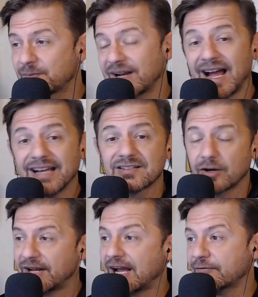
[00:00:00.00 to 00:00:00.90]
but I
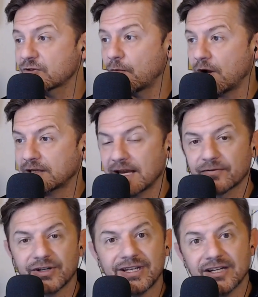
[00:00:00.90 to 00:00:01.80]
don't have to walk
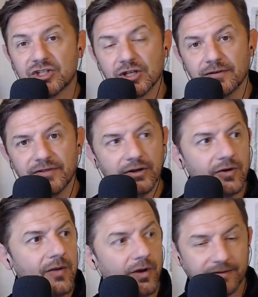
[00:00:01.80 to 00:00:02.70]
every inch of the
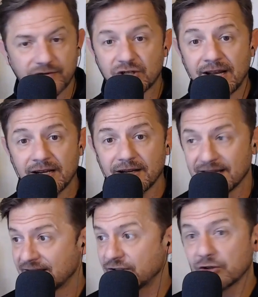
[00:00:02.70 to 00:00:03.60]
Great Wall of China.
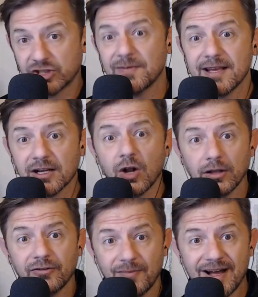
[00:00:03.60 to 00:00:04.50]
Used to be a
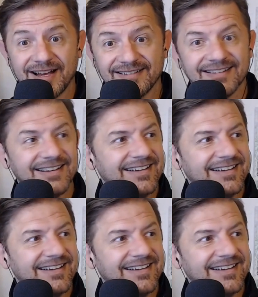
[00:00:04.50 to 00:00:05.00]
goal of mine.